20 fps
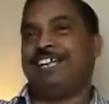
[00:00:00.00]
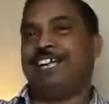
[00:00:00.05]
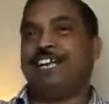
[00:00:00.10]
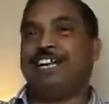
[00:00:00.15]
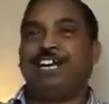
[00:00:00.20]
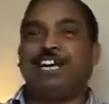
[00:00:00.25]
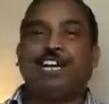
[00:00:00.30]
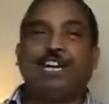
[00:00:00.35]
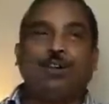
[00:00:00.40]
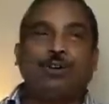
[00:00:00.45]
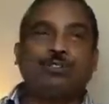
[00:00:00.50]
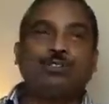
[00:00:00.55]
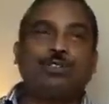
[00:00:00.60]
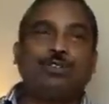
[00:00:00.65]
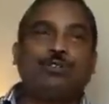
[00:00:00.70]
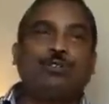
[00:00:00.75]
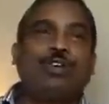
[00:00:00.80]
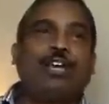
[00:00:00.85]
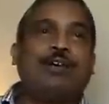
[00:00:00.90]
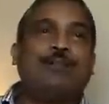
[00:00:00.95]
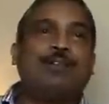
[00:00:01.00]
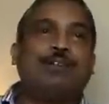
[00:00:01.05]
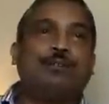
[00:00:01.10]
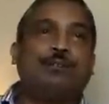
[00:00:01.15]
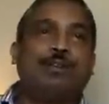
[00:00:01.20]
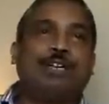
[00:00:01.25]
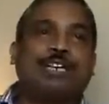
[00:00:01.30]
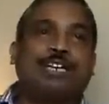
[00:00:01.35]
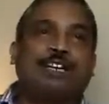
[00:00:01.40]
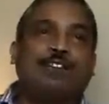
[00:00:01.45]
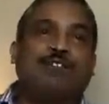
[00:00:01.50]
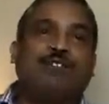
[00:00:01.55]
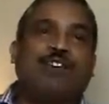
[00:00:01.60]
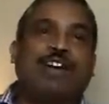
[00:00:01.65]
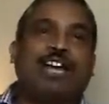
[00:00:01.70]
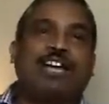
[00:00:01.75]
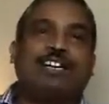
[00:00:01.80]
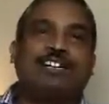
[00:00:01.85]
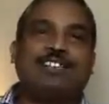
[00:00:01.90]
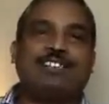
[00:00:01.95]
In Criojot, we have a rubric
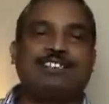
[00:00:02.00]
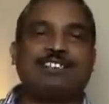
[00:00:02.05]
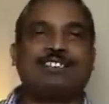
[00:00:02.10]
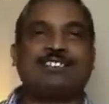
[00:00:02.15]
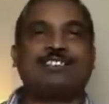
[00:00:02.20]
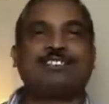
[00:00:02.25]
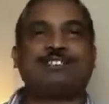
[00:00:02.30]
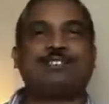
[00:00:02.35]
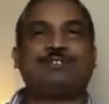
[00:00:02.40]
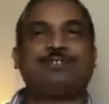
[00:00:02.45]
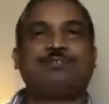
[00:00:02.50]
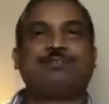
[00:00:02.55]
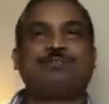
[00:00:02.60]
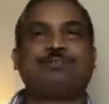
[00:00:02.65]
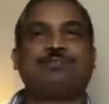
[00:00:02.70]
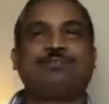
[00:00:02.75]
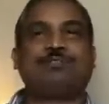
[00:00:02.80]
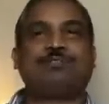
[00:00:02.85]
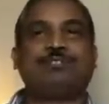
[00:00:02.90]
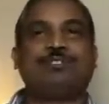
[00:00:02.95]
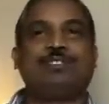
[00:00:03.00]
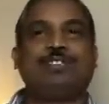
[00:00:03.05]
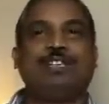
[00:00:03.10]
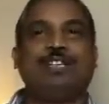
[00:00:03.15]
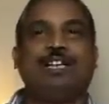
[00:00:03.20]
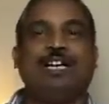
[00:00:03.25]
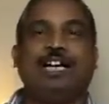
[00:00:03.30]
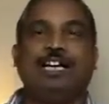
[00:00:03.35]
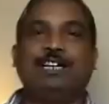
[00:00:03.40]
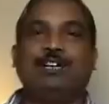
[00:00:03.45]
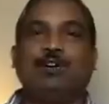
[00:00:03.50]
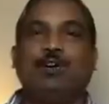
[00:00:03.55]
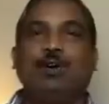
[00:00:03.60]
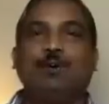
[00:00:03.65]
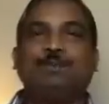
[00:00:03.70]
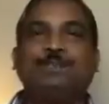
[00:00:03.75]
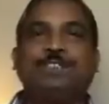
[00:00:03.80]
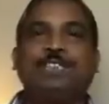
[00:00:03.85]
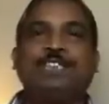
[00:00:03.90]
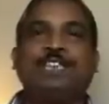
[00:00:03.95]
defiant and
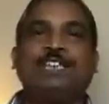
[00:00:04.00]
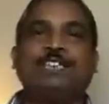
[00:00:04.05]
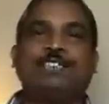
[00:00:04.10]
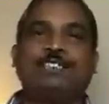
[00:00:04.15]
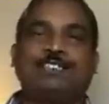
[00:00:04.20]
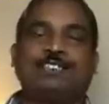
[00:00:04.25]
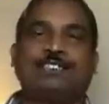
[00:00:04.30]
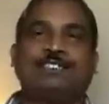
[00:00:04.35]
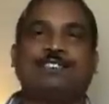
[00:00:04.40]
obstinate.